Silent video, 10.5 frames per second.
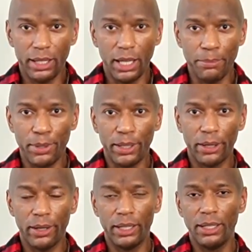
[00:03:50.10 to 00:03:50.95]
keep putting
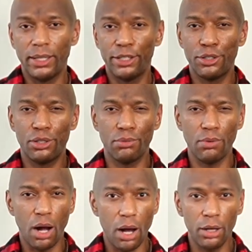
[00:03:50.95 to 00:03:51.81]
her in these
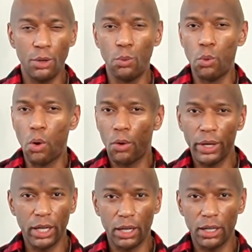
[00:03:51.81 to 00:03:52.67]
strong
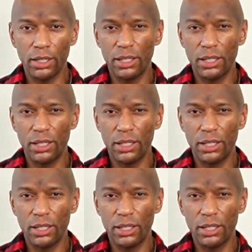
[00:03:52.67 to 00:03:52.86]
warrior,